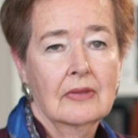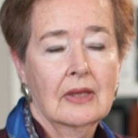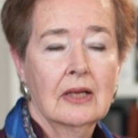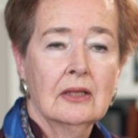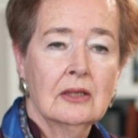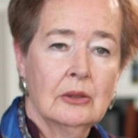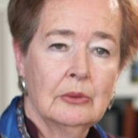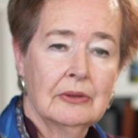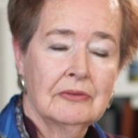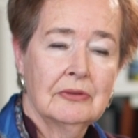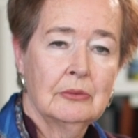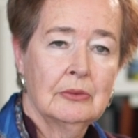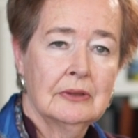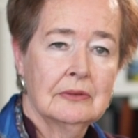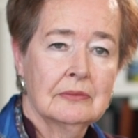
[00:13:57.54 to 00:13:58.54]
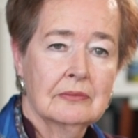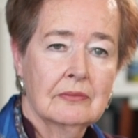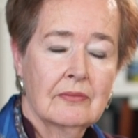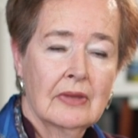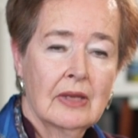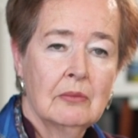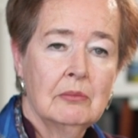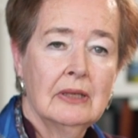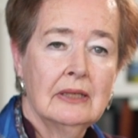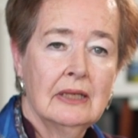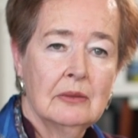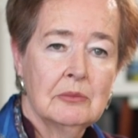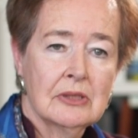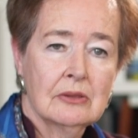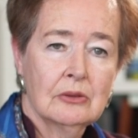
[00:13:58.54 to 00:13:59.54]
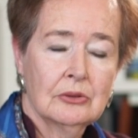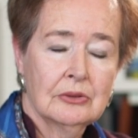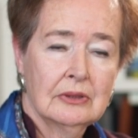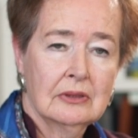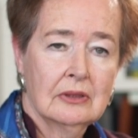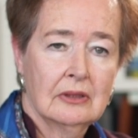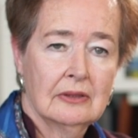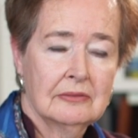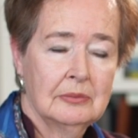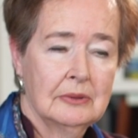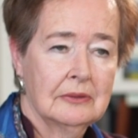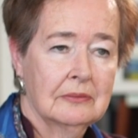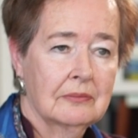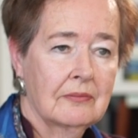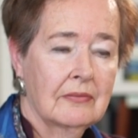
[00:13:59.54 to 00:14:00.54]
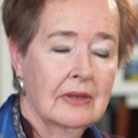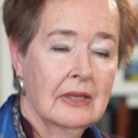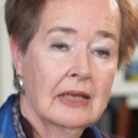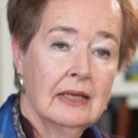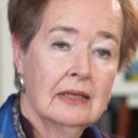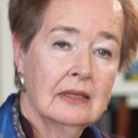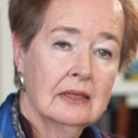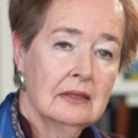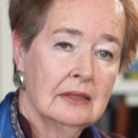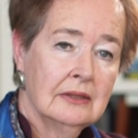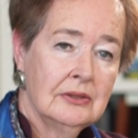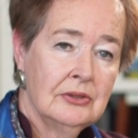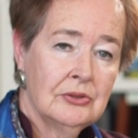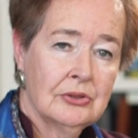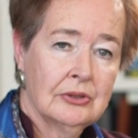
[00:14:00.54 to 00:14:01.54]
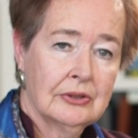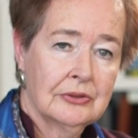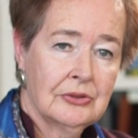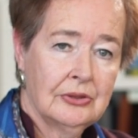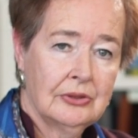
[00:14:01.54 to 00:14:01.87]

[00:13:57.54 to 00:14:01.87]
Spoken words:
Hello, everyone. My name is Lorna Kaufman, and I'd like to talk to